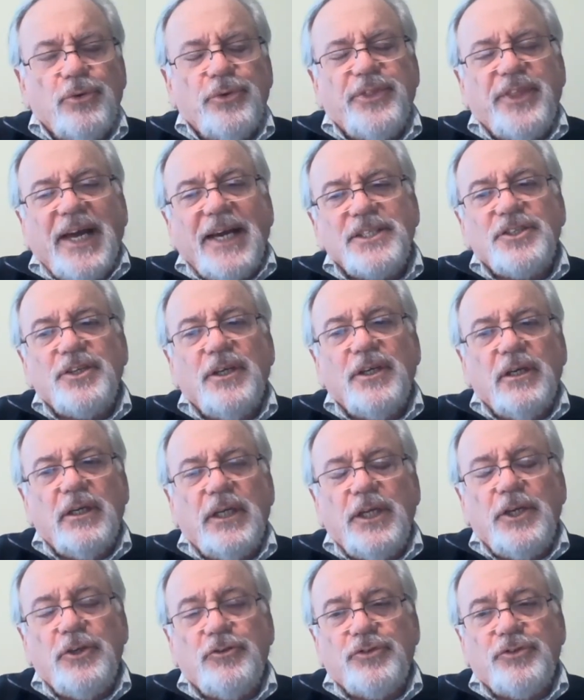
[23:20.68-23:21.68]
that's an
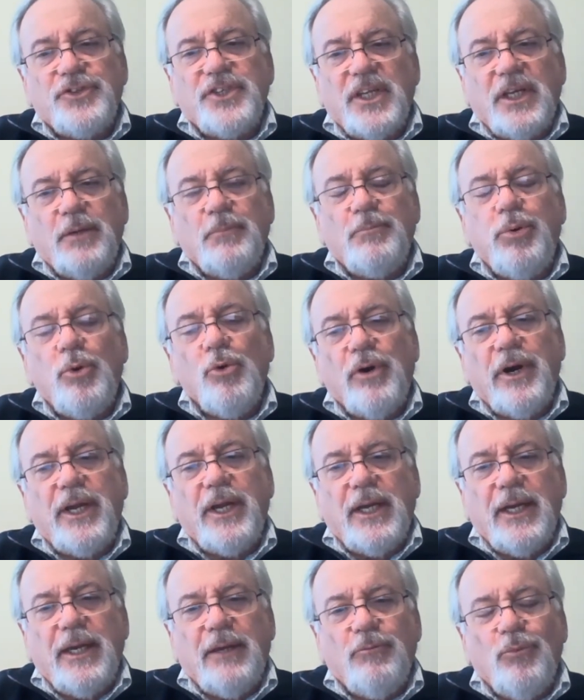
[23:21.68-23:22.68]
interesting
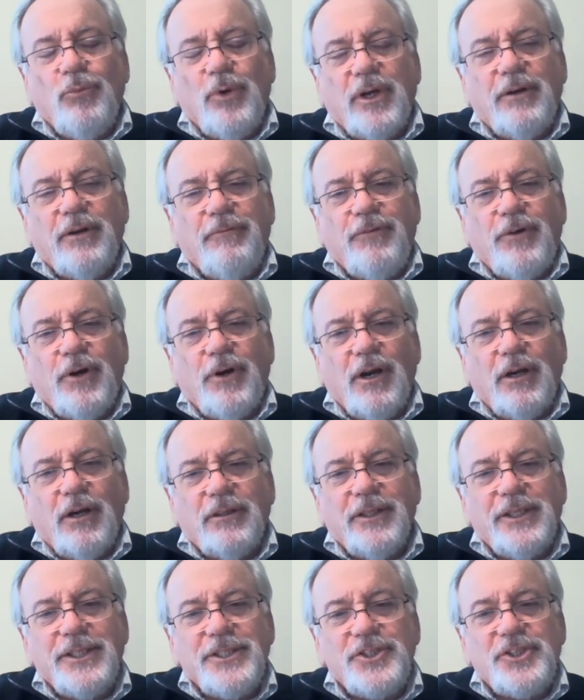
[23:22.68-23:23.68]
point, and one of our
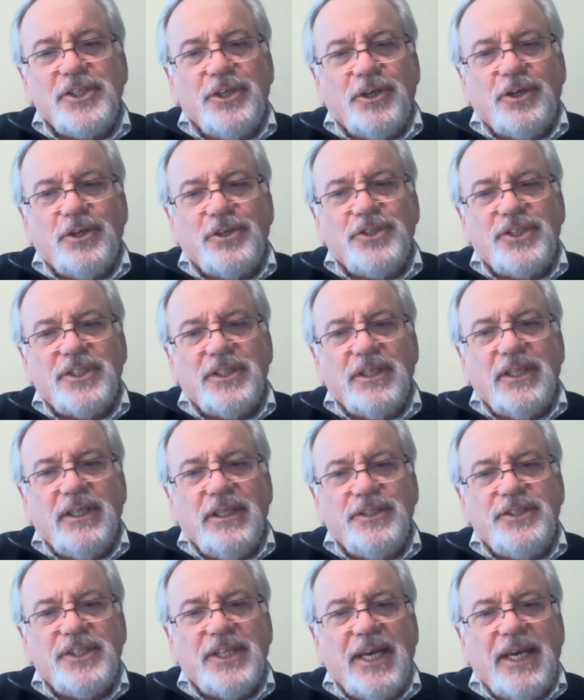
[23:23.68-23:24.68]
listeners
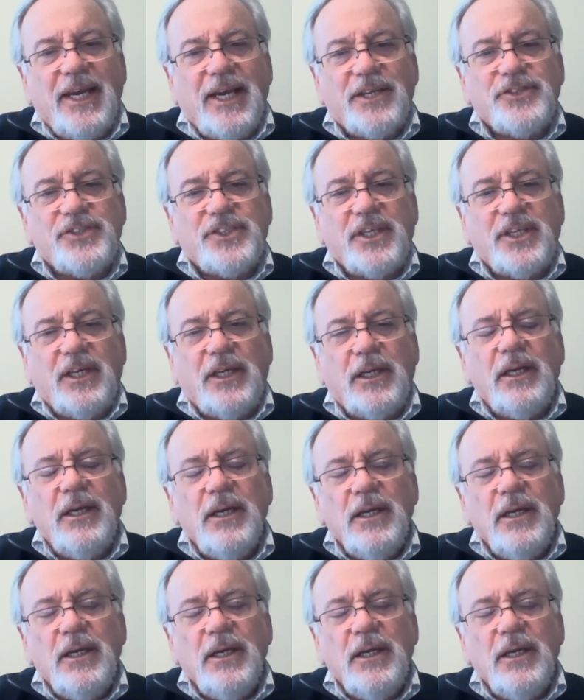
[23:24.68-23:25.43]
is asking,